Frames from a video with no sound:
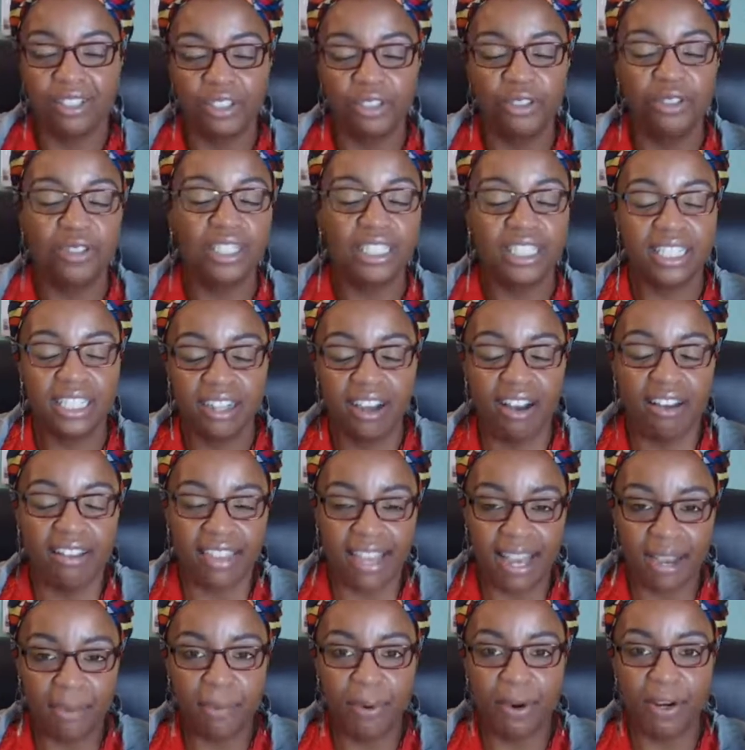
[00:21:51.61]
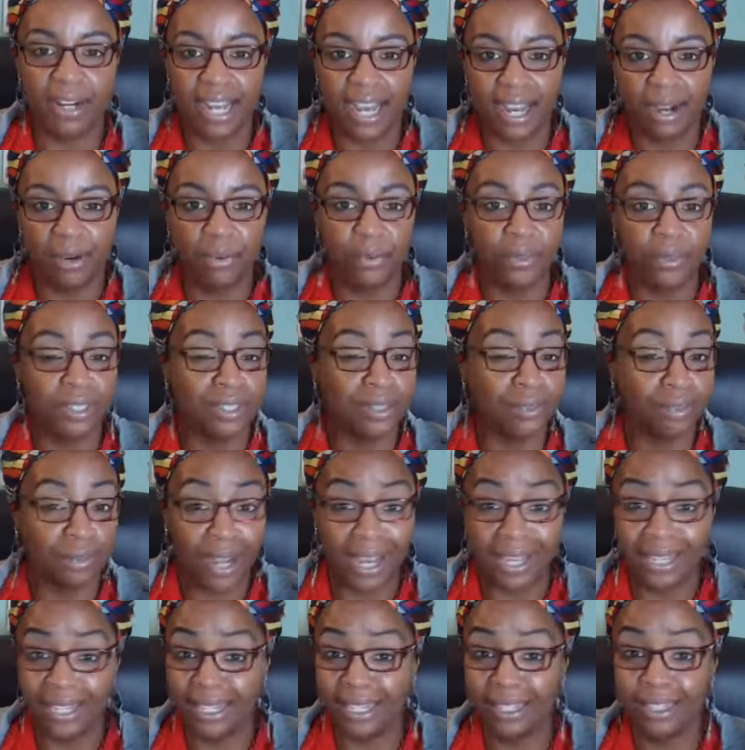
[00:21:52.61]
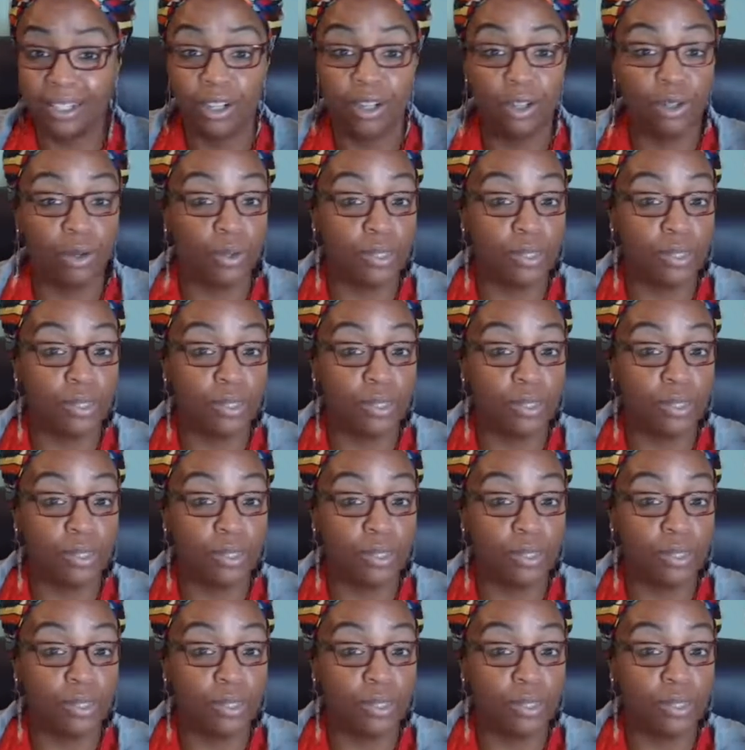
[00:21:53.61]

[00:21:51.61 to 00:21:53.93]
You clean all that part out with writing,